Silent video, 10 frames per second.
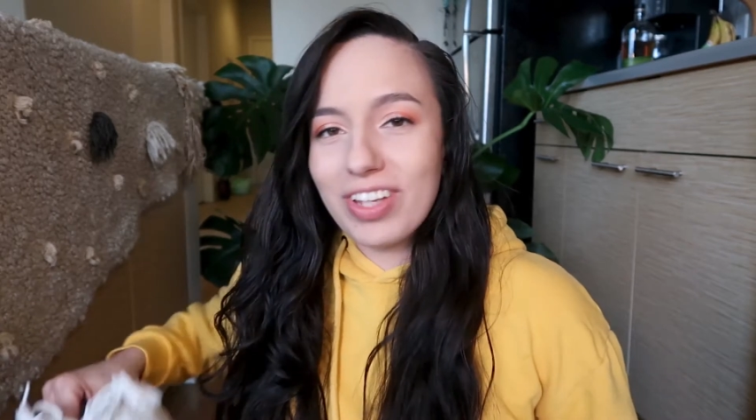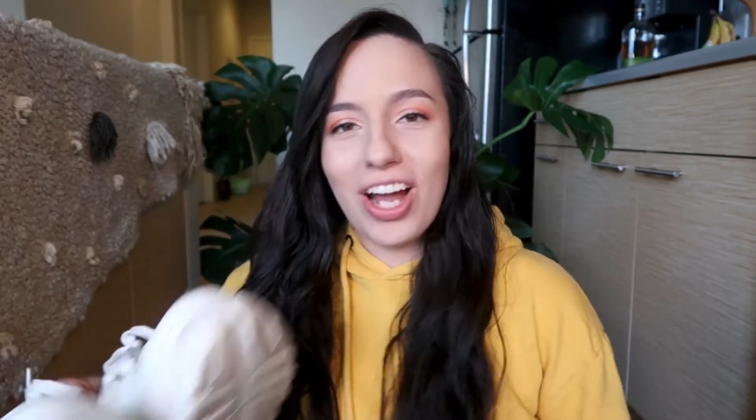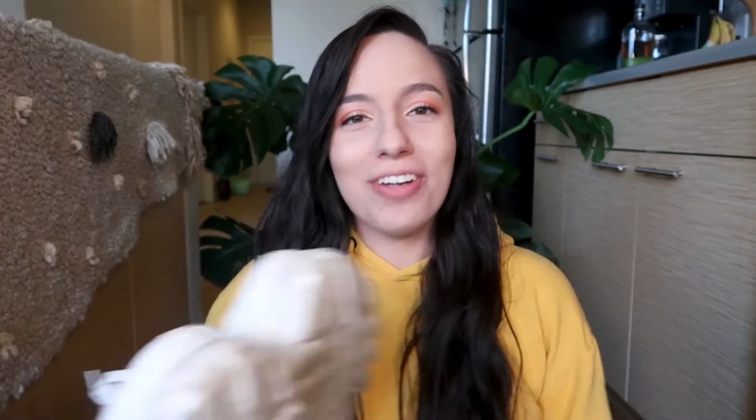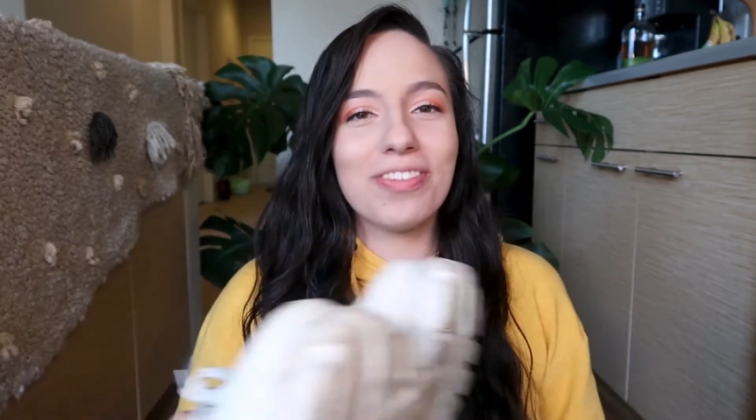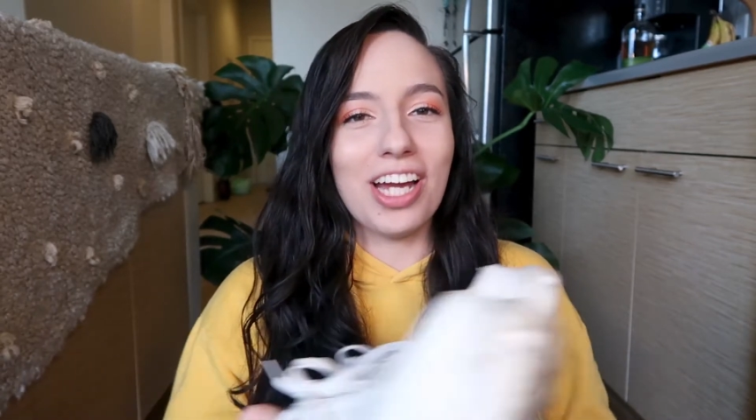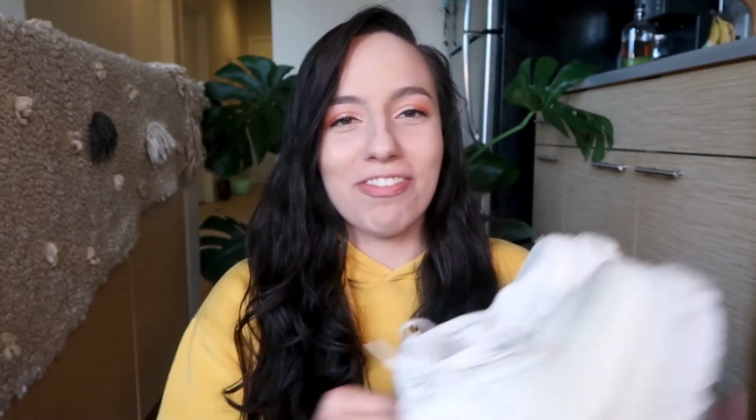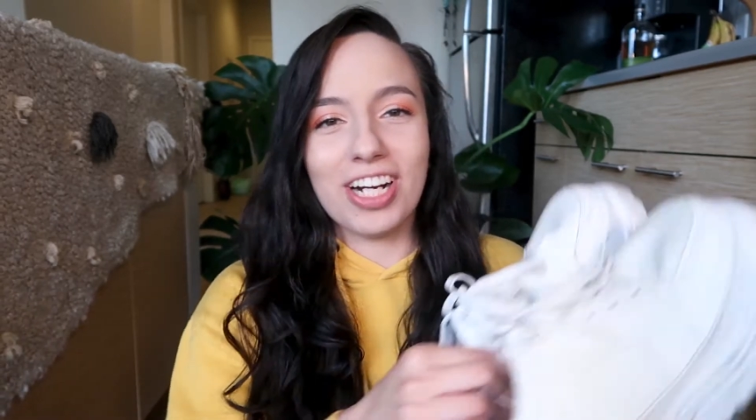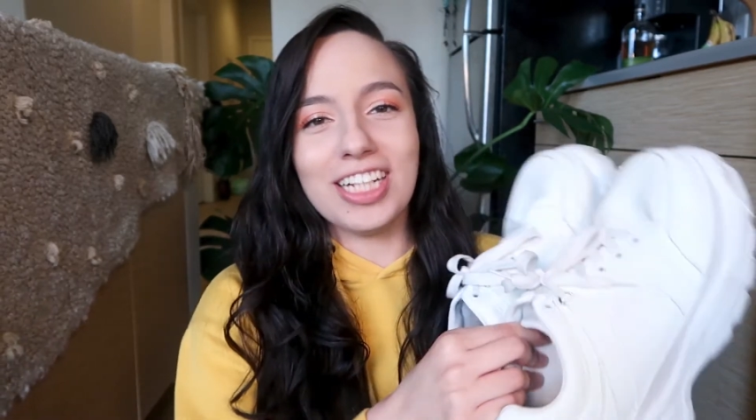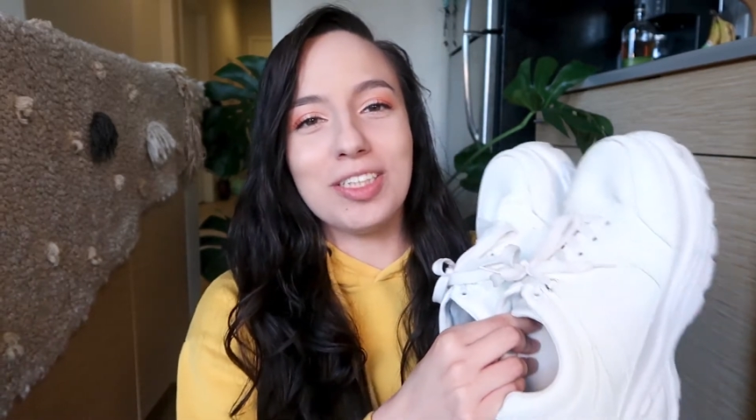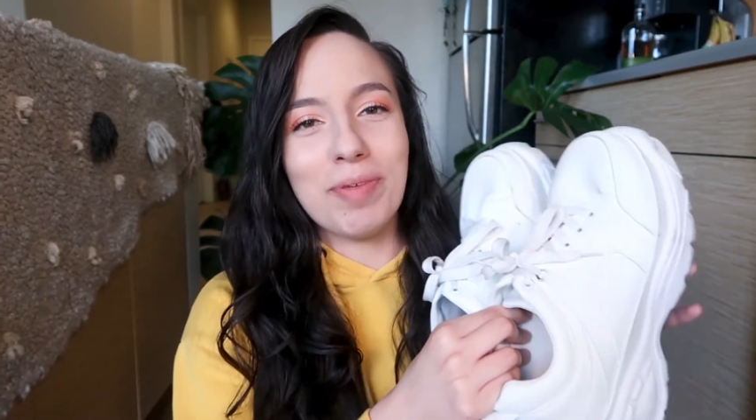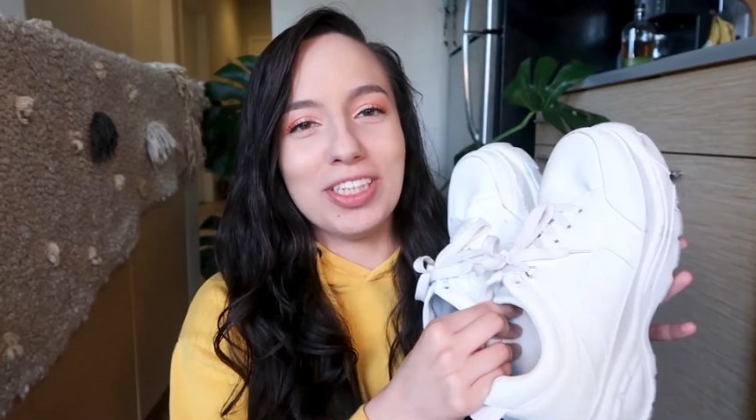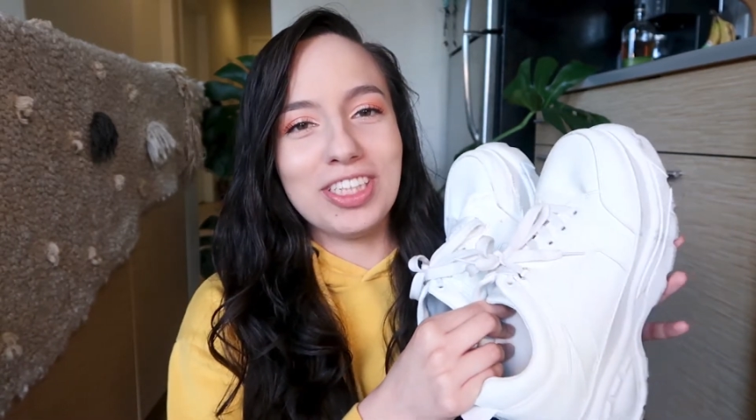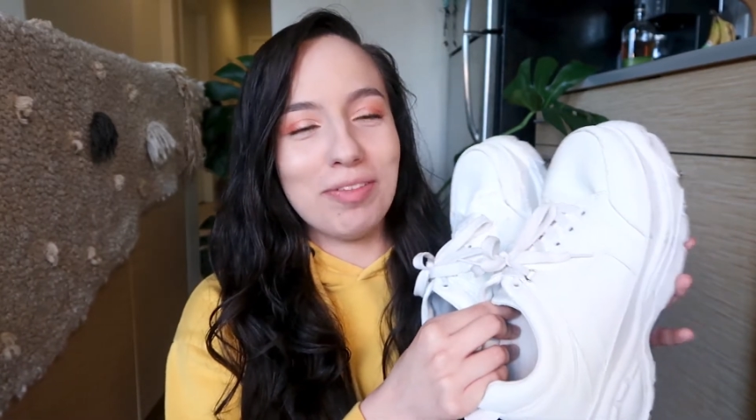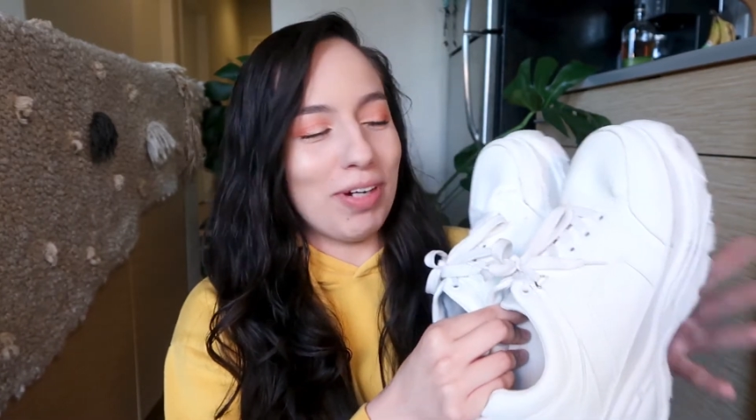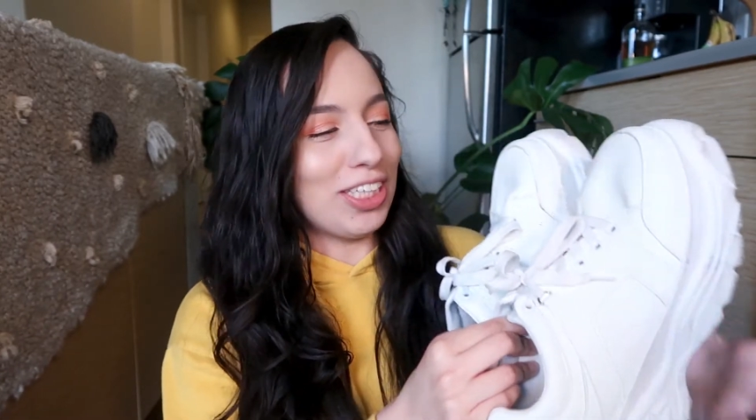Oh, I forgot to
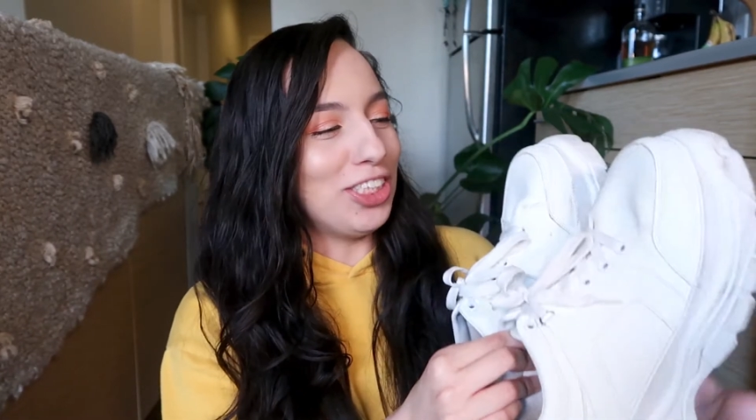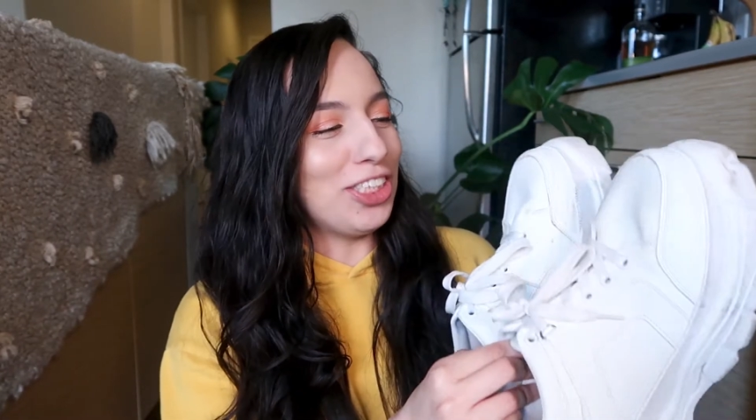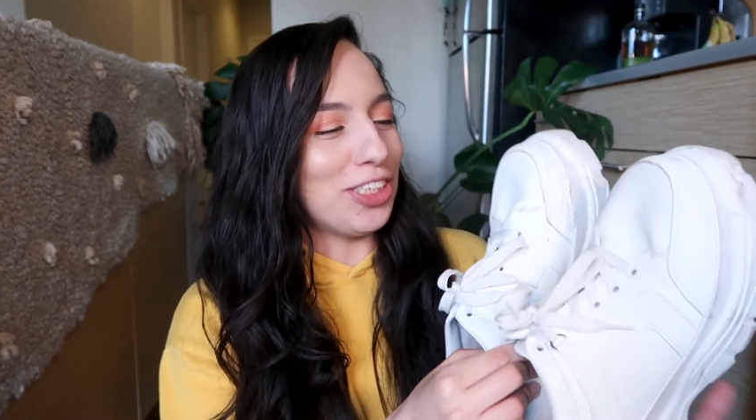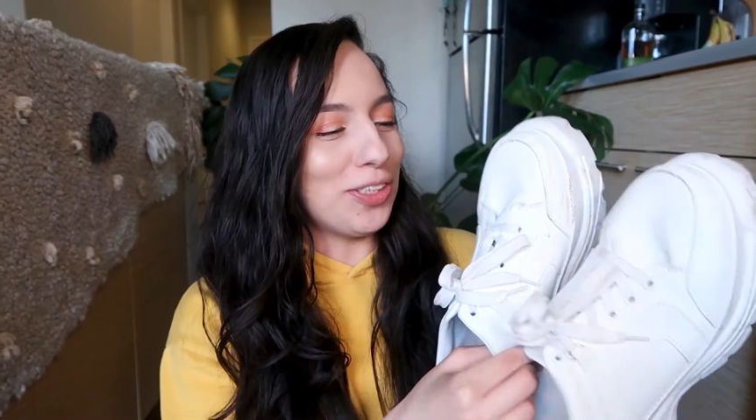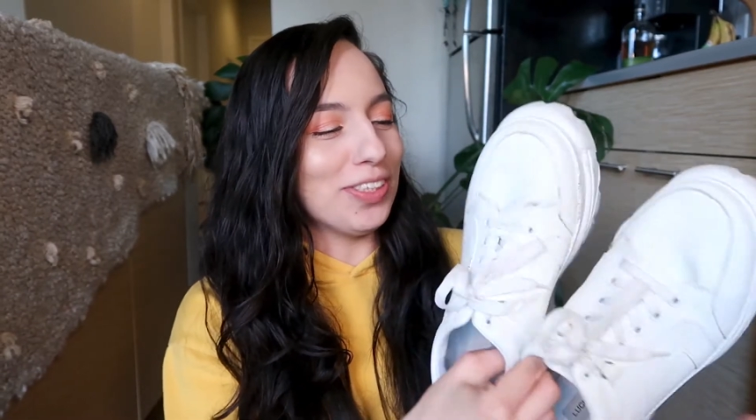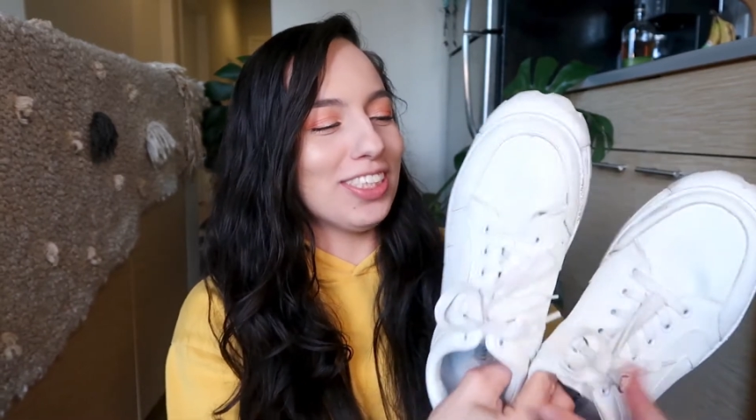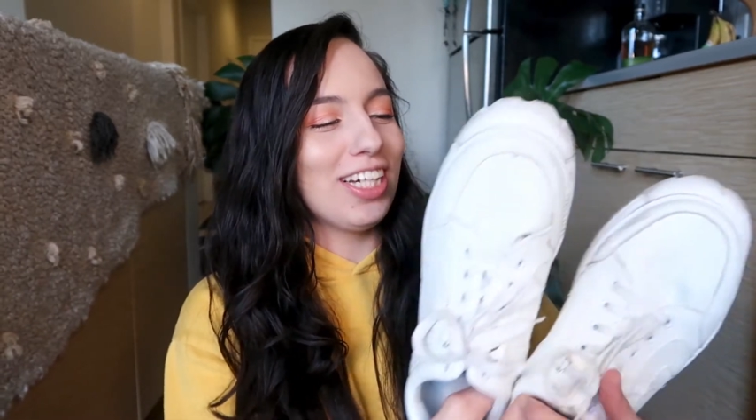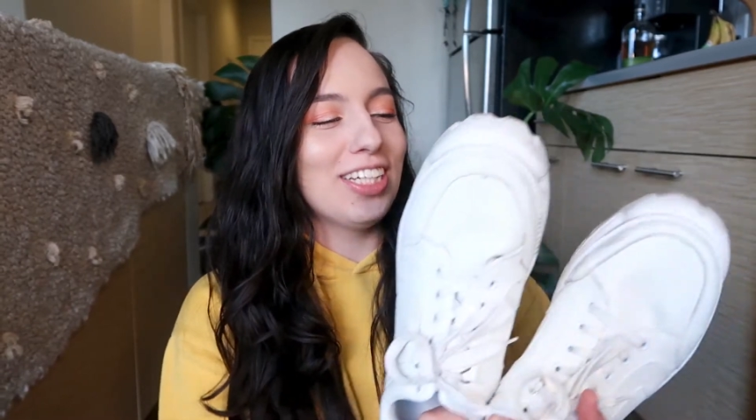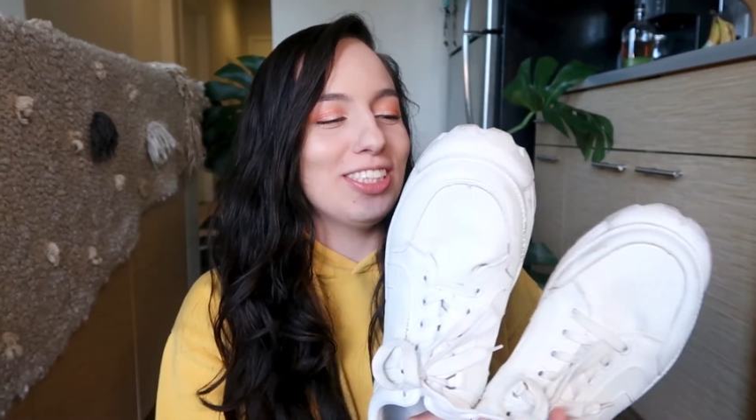mention my shoes.